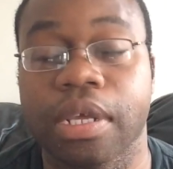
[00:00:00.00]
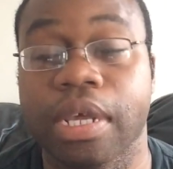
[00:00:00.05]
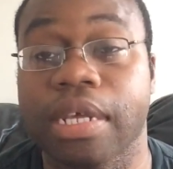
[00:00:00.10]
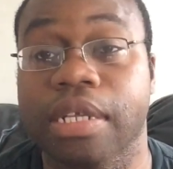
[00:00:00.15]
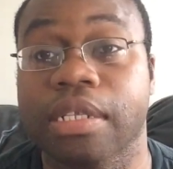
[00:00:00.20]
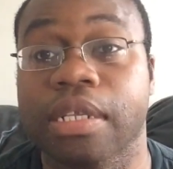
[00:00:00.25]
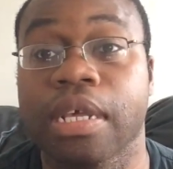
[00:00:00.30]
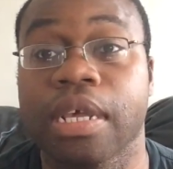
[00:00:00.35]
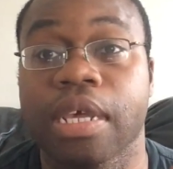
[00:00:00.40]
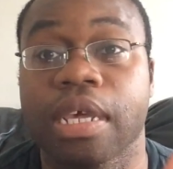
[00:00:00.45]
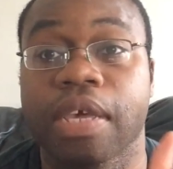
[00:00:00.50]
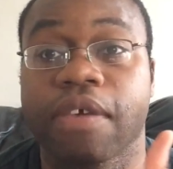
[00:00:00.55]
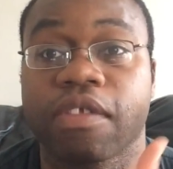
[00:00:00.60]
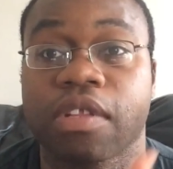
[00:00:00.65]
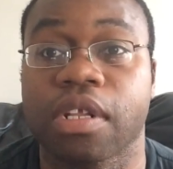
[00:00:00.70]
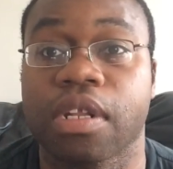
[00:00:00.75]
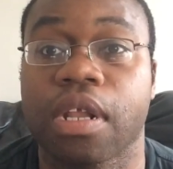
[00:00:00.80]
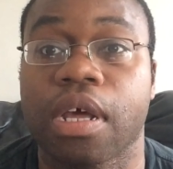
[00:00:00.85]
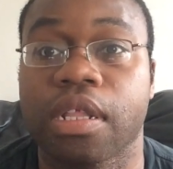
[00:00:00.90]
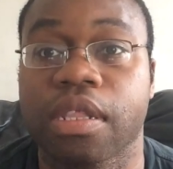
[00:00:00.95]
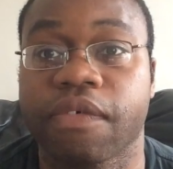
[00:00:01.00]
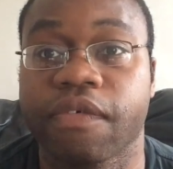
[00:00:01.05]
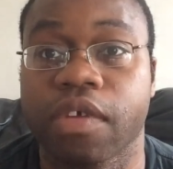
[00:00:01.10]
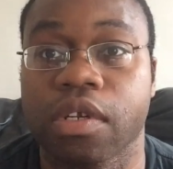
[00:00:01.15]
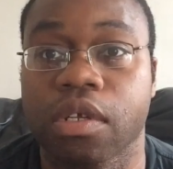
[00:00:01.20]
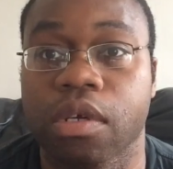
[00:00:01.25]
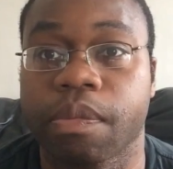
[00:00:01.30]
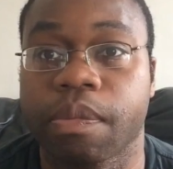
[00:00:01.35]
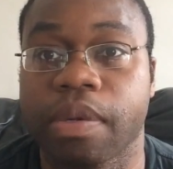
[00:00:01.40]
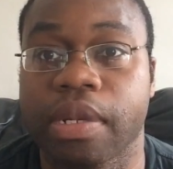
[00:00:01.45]
Yes, if you did like the
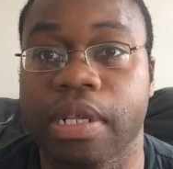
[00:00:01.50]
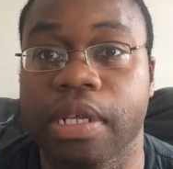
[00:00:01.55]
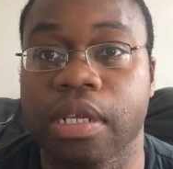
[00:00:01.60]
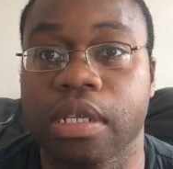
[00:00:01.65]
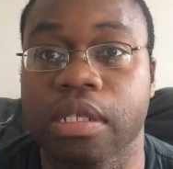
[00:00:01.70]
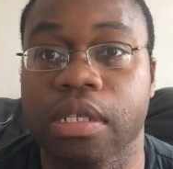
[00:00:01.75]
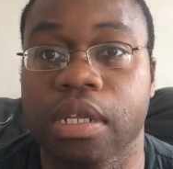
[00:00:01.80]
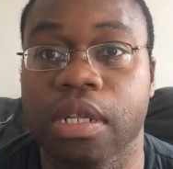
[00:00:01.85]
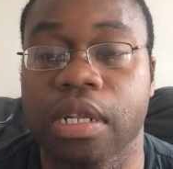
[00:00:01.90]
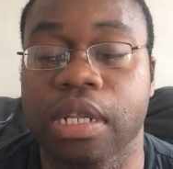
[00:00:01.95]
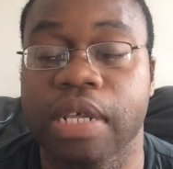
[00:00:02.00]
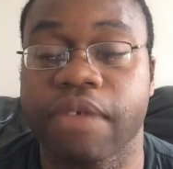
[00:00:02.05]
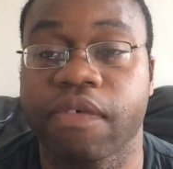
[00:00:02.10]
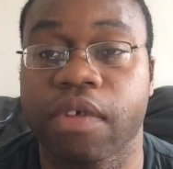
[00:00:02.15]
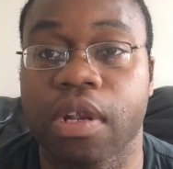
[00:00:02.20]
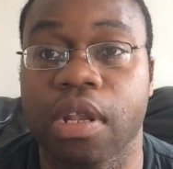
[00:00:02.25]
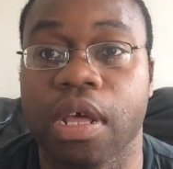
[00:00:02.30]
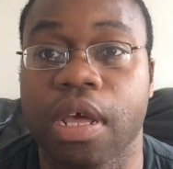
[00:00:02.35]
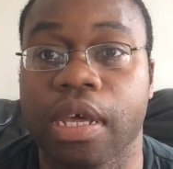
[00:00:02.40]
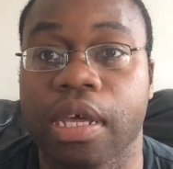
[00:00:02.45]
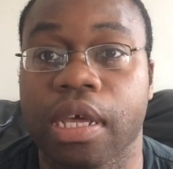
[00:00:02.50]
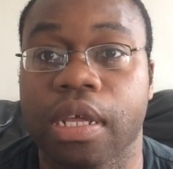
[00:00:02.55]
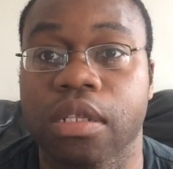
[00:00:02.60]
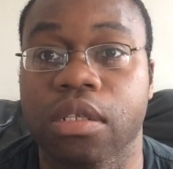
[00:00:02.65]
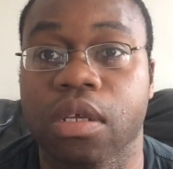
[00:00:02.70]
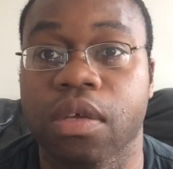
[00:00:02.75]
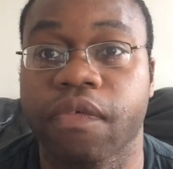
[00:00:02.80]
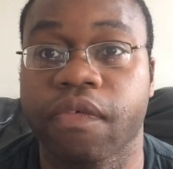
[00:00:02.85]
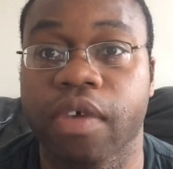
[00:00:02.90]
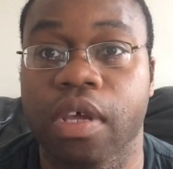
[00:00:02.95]
video, please leave a like and
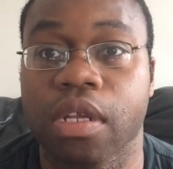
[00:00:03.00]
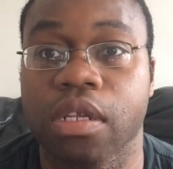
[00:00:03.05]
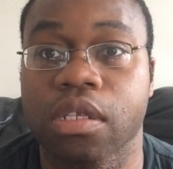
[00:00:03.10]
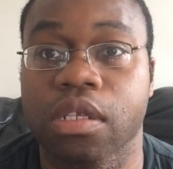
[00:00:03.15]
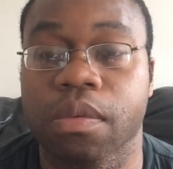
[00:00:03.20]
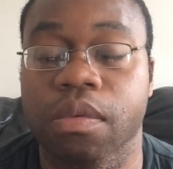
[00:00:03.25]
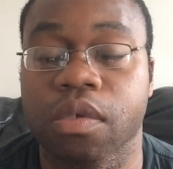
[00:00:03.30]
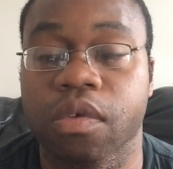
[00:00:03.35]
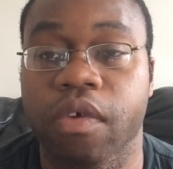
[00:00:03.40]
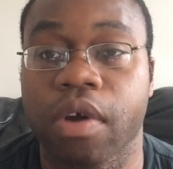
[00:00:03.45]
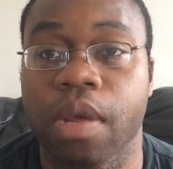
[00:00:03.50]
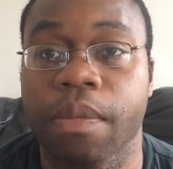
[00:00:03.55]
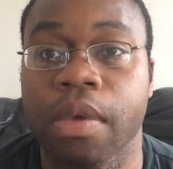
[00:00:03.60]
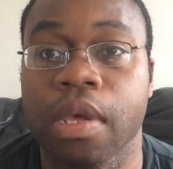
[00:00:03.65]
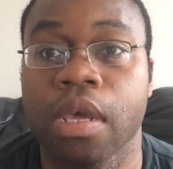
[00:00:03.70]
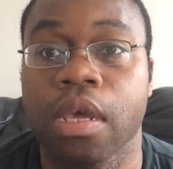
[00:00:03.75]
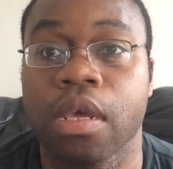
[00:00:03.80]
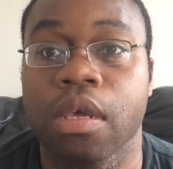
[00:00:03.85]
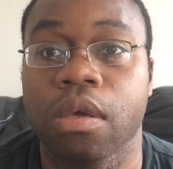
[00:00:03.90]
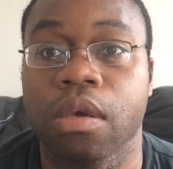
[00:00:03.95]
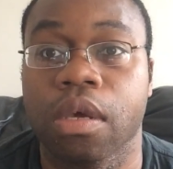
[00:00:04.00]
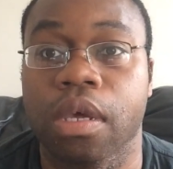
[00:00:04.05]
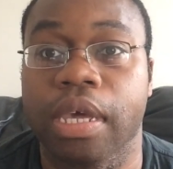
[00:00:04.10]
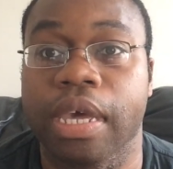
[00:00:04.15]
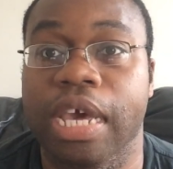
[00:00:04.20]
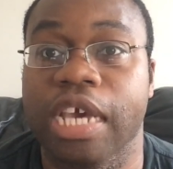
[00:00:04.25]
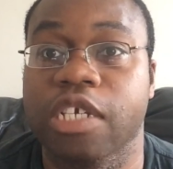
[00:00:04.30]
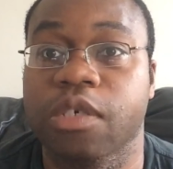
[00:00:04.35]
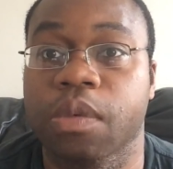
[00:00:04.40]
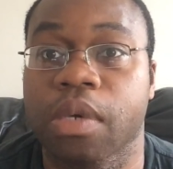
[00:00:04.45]
don't forget to subscribe. You can
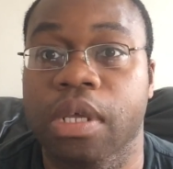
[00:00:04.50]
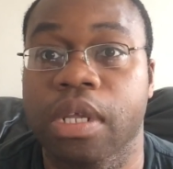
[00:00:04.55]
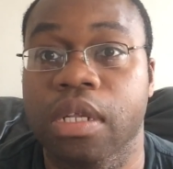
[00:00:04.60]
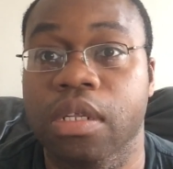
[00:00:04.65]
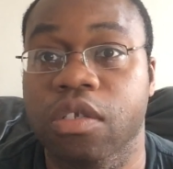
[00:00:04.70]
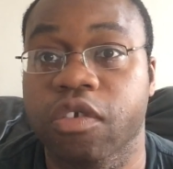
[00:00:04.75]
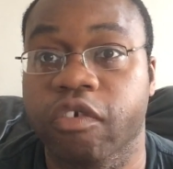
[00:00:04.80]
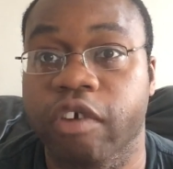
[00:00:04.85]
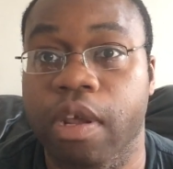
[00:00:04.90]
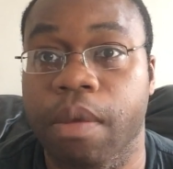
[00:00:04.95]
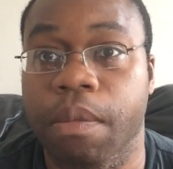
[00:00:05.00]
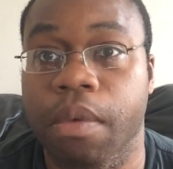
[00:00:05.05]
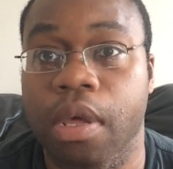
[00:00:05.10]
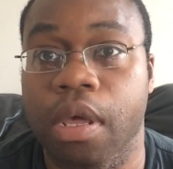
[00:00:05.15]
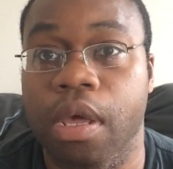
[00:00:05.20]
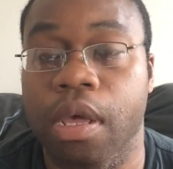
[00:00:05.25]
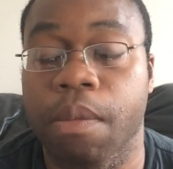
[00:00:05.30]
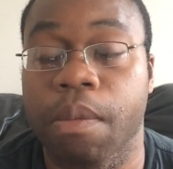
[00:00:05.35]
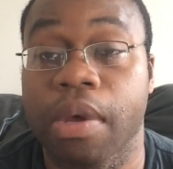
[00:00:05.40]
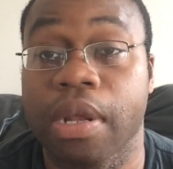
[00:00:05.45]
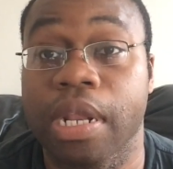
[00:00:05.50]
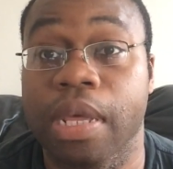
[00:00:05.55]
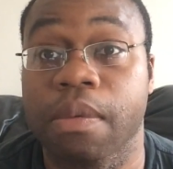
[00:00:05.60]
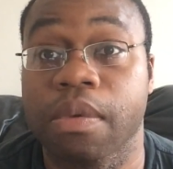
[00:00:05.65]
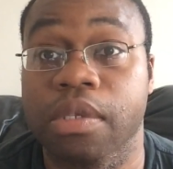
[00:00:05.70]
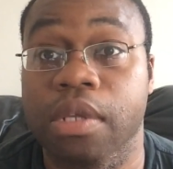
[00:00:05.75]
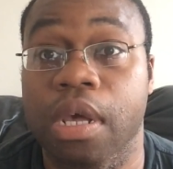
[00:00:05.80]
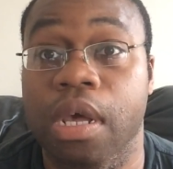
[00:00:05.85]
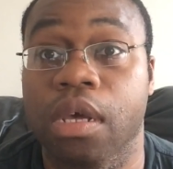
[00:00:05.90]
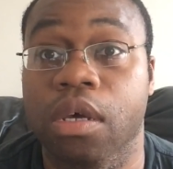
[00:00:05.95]
catch me on Instagram. My name
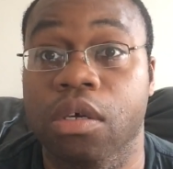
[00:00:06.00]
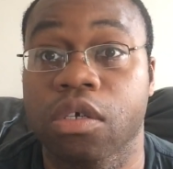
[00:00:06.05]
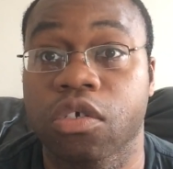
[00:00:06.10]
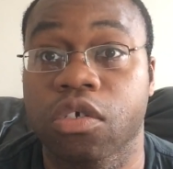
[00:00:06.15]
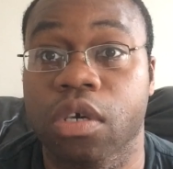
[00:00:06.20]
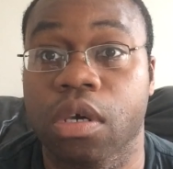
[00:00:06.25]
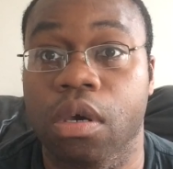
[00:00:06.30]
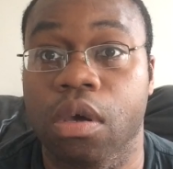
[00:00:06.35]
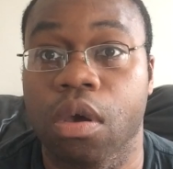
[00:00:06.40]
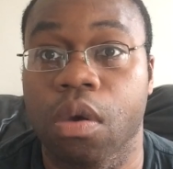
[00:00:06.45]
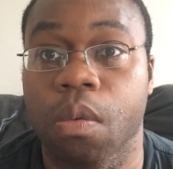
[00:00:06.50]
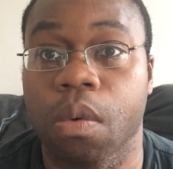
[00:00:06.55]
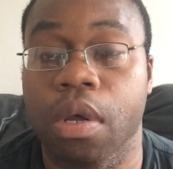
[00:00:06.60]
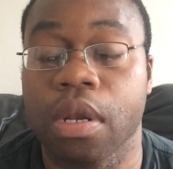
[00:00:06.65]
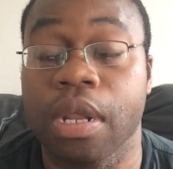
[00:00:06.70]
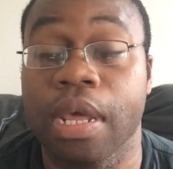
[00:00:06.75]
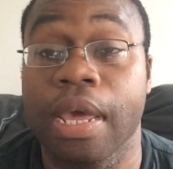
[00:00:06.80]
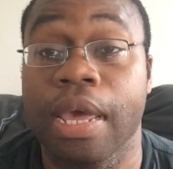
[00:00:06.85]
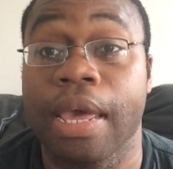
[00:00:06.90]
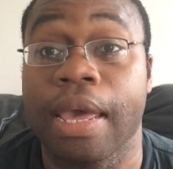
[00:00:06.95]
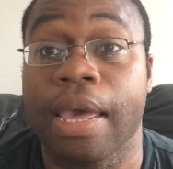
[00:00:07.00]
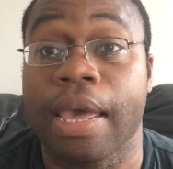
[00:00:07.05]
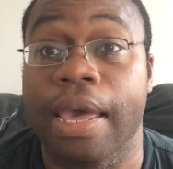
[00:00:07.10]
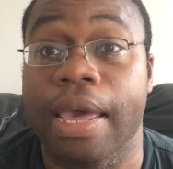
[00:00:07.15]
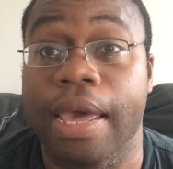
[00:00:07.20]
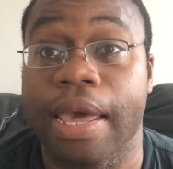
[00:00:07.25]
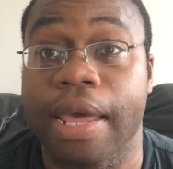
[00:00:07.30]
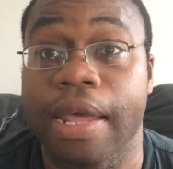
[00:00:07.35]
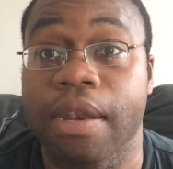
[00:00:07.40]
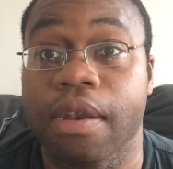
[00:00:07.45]
is IcoJarko1,
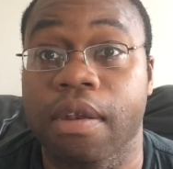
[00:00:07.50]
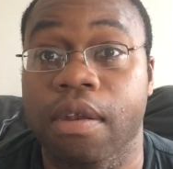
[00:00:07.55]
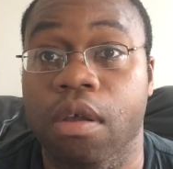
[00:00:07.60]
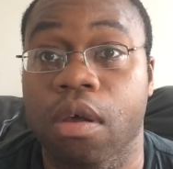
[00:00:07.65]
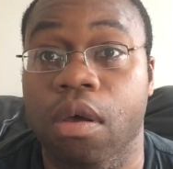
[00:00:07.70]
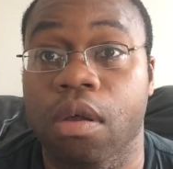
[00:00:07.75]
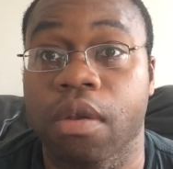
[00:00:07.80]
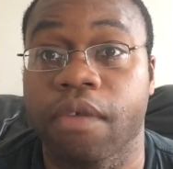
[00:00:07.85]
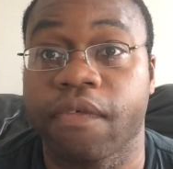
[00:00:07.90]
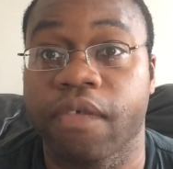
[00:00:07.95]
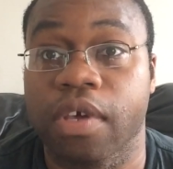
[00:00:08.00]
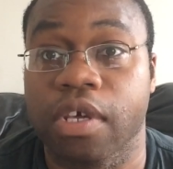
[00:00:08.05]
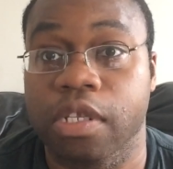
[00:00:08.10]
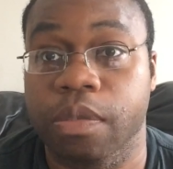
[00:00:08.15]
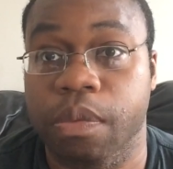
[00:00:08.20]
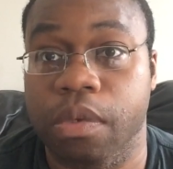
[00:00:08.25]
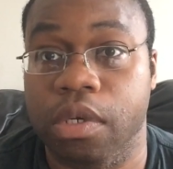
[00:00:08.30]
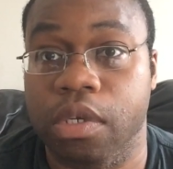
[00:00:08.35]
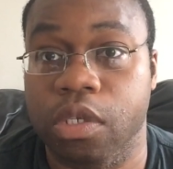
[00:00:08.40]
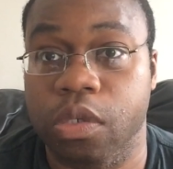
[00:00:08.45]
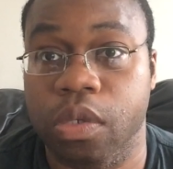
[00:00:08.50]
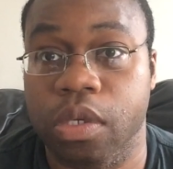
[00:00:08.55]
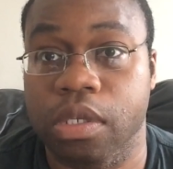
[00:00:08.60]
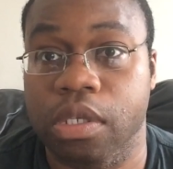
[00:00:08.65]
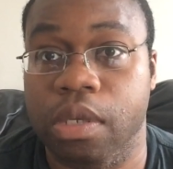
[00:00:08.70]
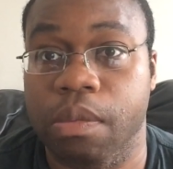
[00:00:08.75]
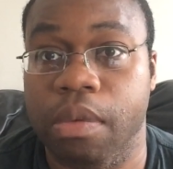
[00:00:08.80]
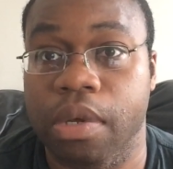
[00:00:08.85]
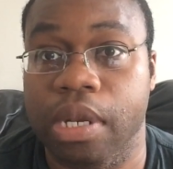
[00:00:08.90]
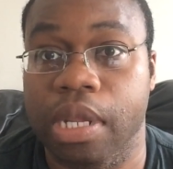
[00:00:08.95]
and on Facebook and
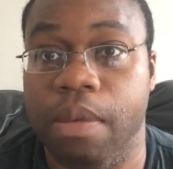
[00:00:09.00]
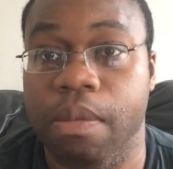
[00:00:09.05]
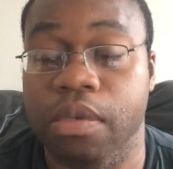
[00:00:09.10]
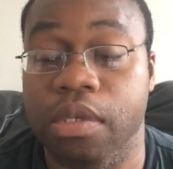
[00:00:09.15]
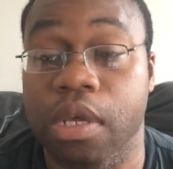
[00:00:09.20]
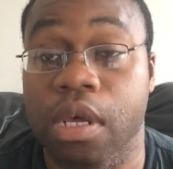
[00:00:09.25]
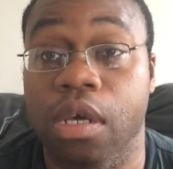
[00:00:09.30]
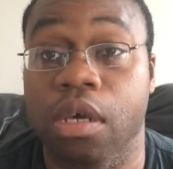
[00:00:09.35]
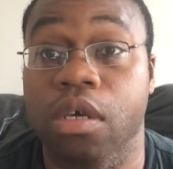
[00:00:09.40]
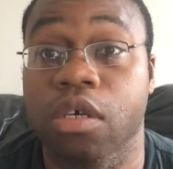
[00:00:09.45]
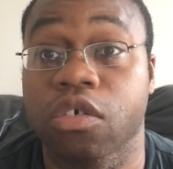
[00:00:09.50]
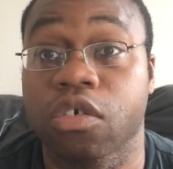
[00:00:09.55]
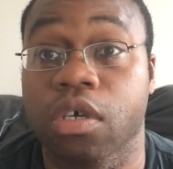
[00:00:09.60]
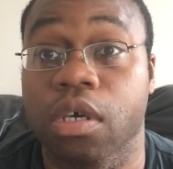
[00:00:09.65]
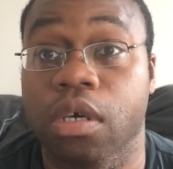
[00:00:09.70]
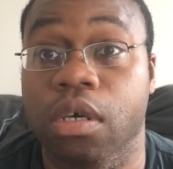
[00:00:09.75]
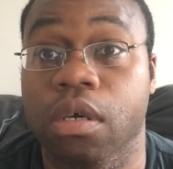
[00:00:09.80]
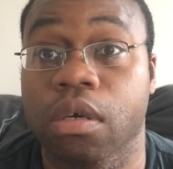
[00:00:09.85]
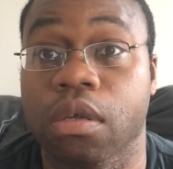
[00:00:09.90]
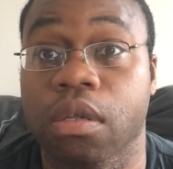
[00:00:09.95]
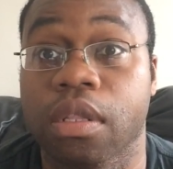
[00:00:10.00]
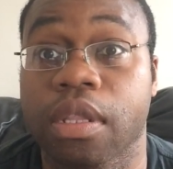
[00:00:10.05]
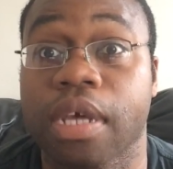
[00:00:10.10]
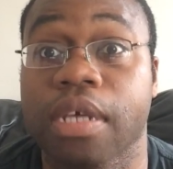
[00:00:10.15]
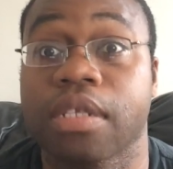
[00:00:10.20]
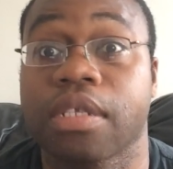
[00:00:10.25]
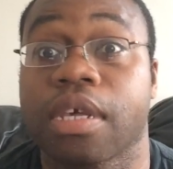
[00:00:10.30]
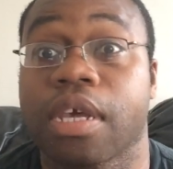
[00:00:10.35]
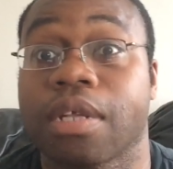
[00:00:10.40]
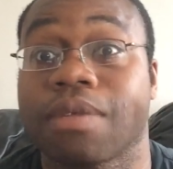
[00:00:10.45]
Twitter, my name is IcoJarko.
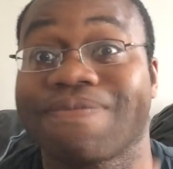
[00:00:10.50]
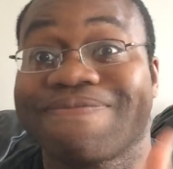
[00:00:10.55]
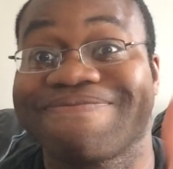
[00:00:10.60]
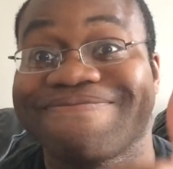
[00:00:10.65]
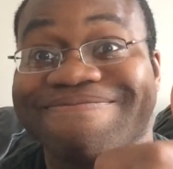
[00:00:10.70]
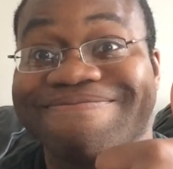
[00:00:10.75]
Thanks again.